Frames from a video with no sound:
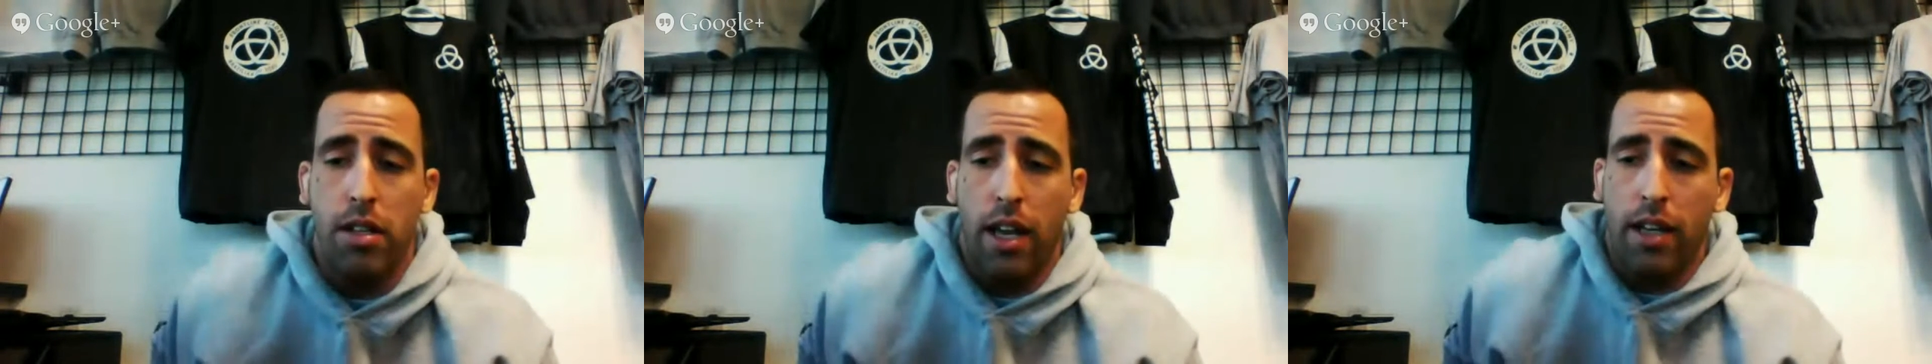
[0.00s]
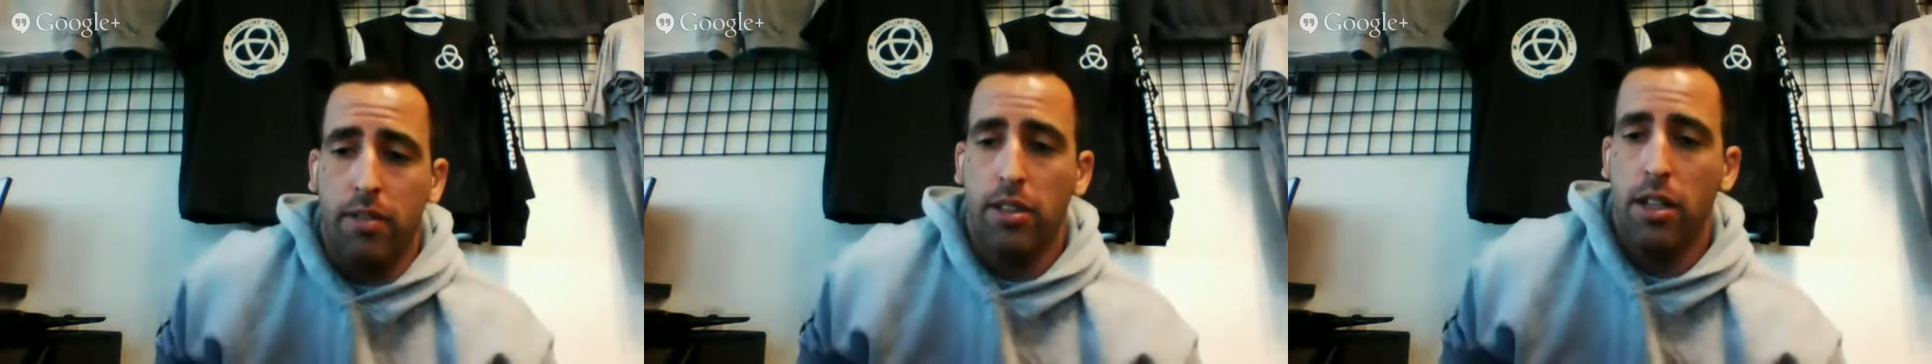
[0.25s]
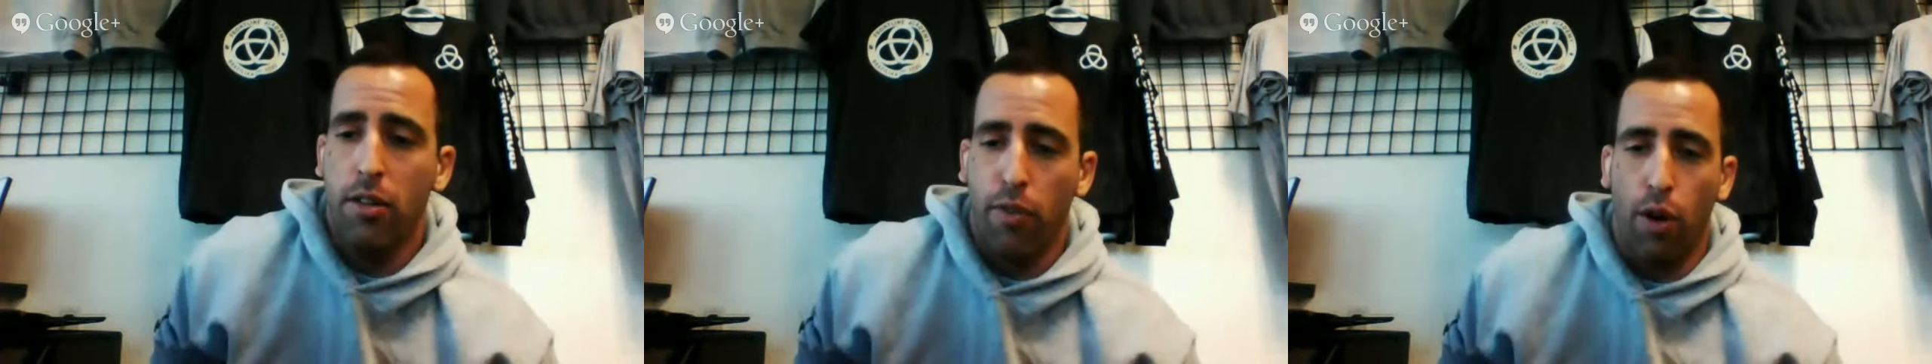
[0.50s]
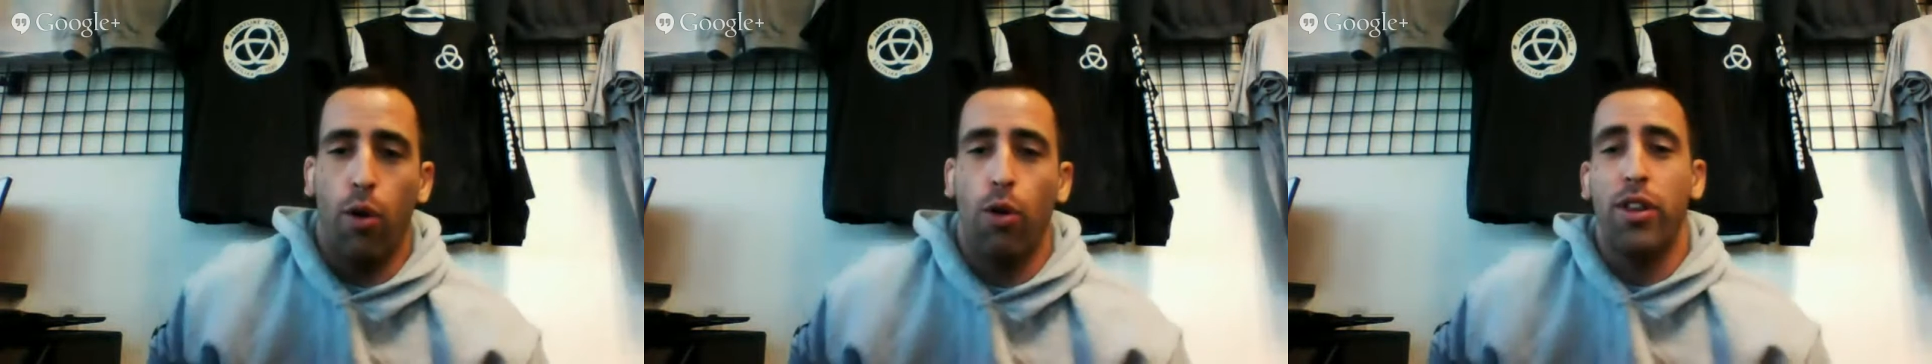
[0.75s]
Like,
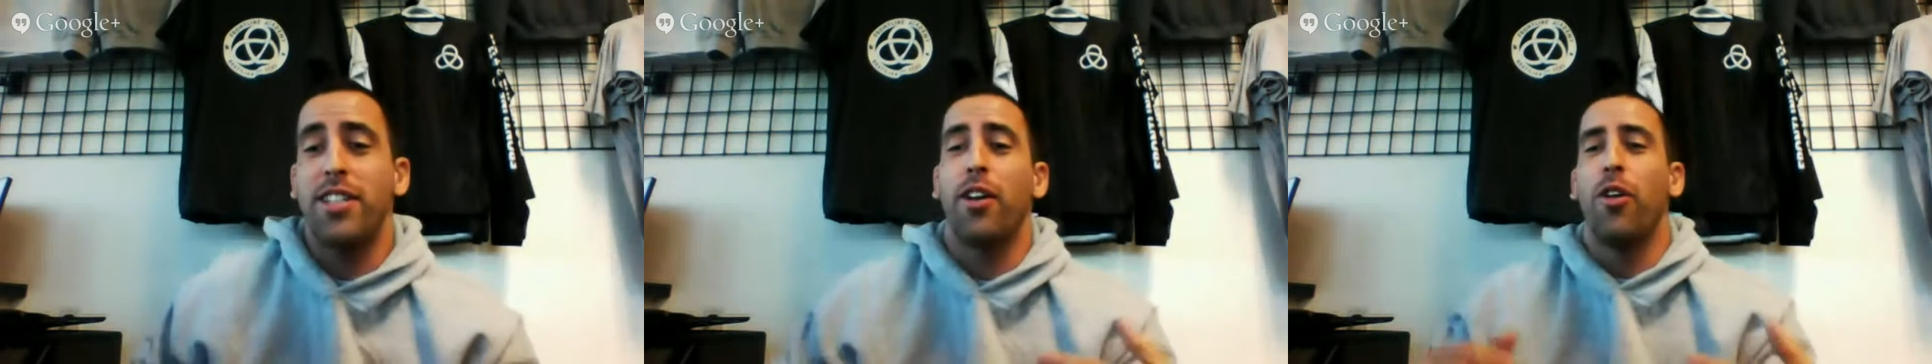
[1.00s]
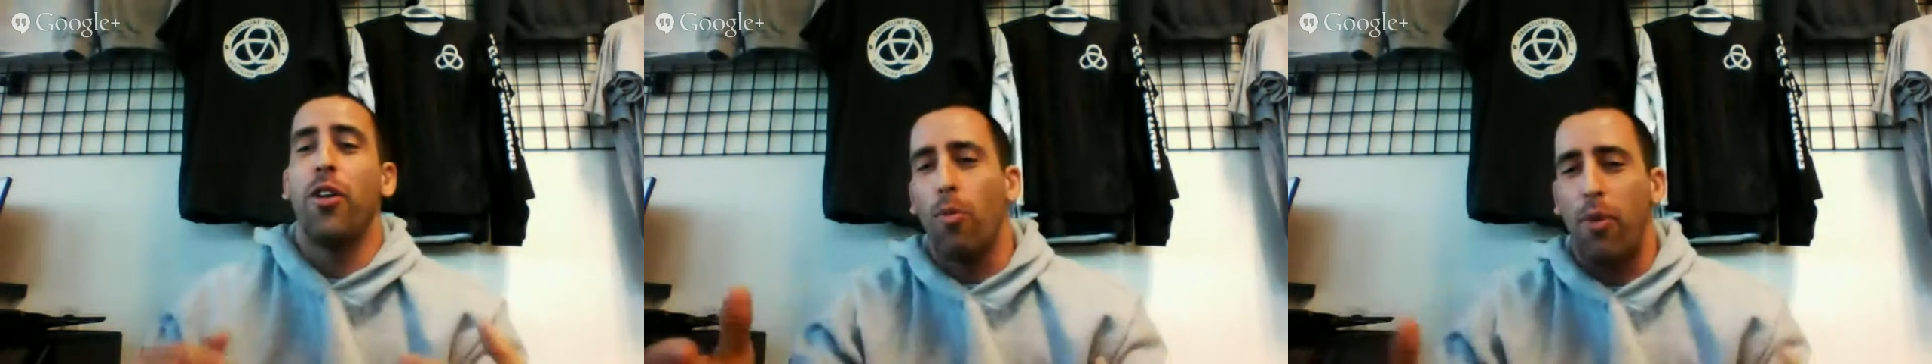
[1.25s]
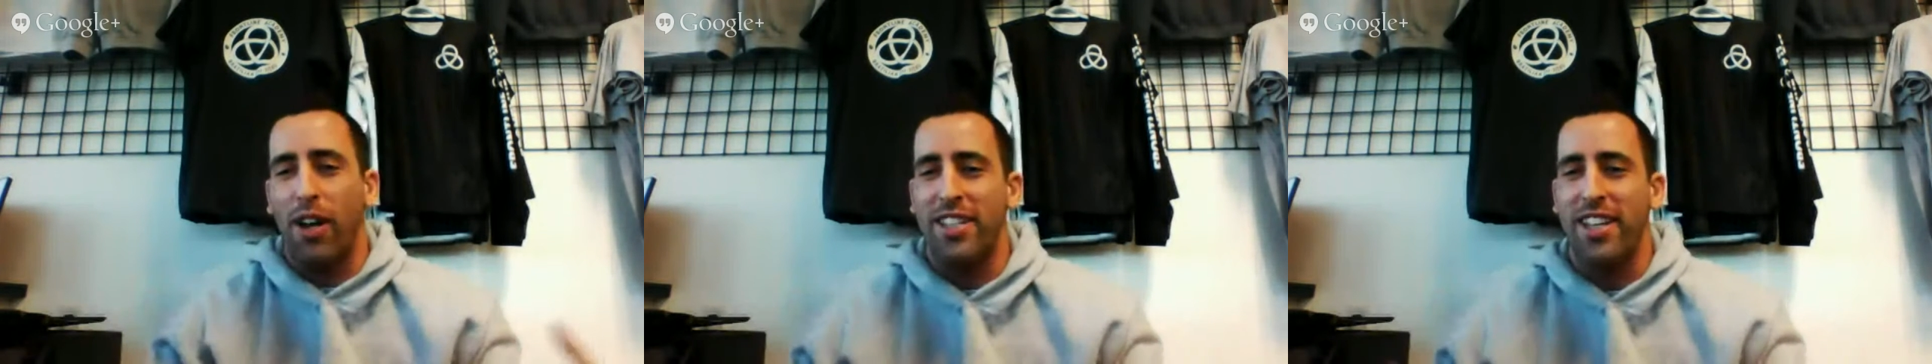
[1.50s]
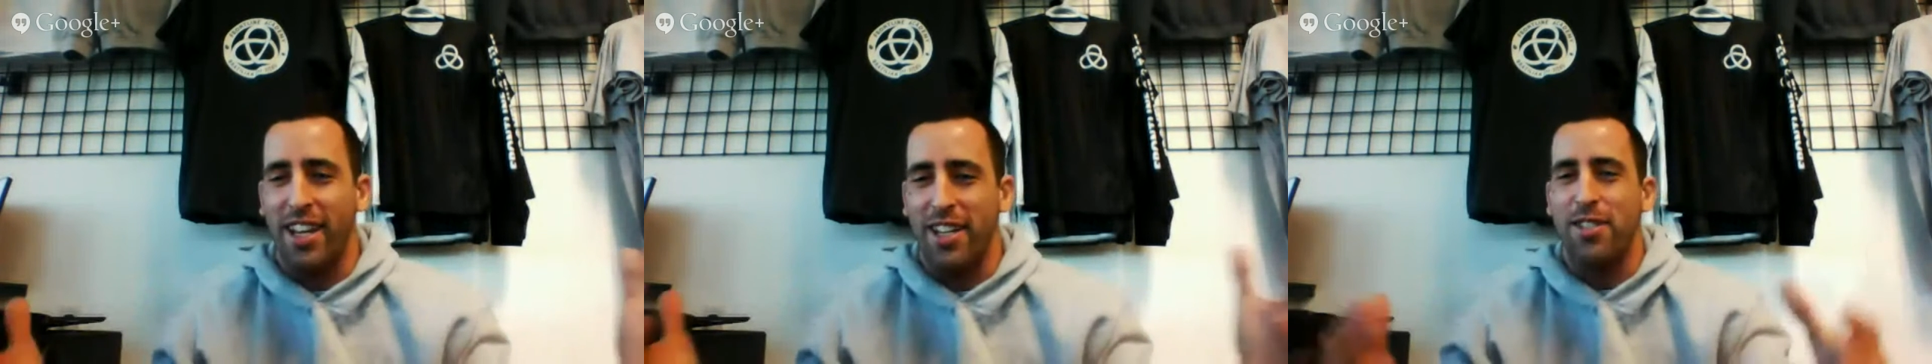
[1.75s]
for who doesn't know,
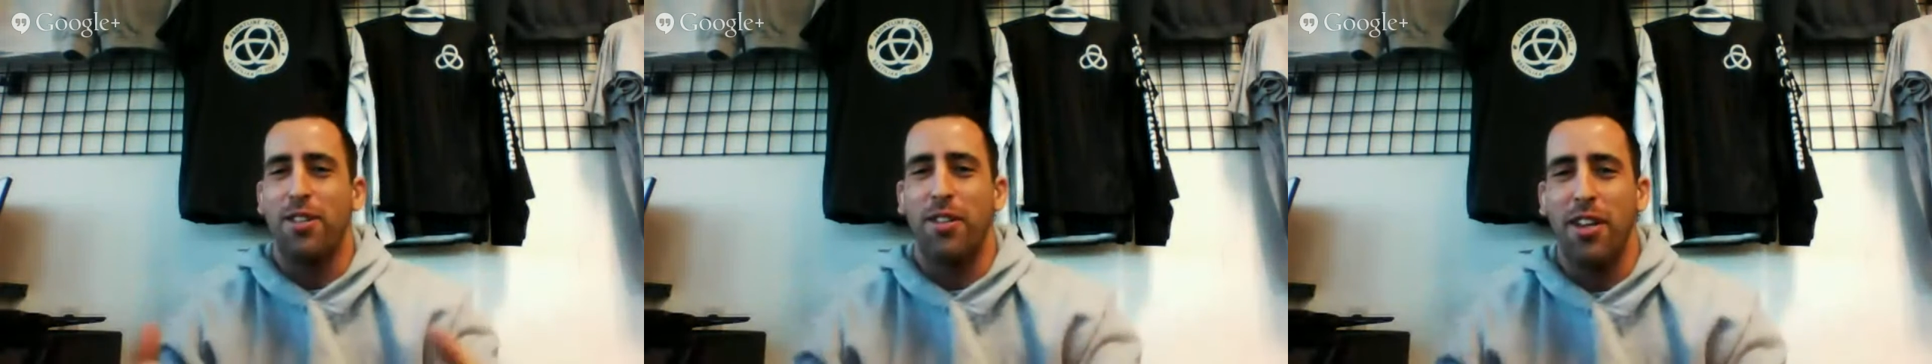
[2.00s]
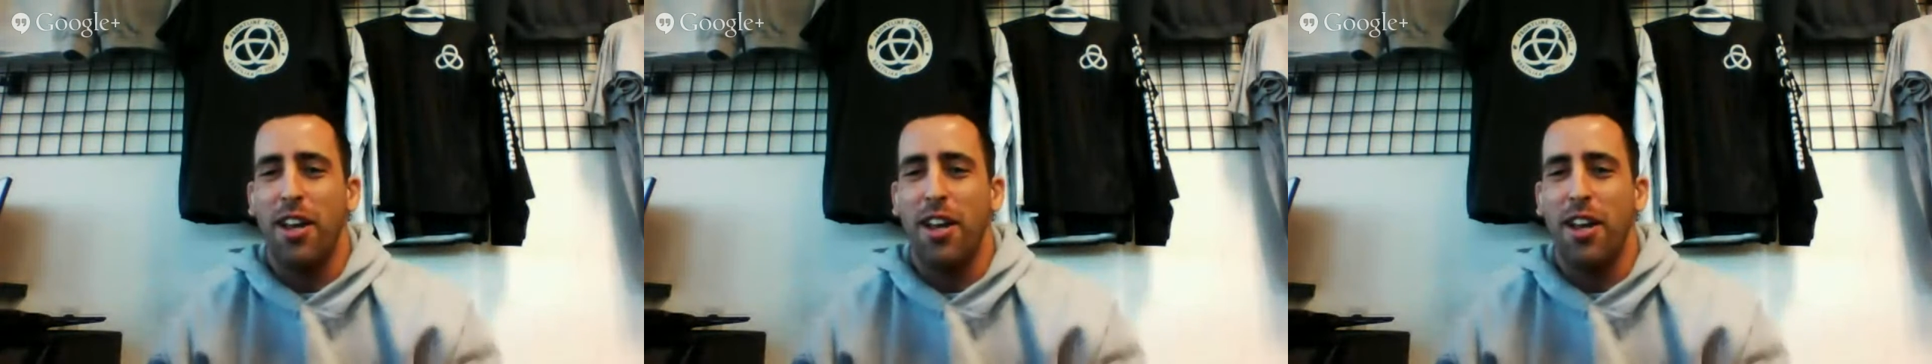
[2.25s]
Brazilians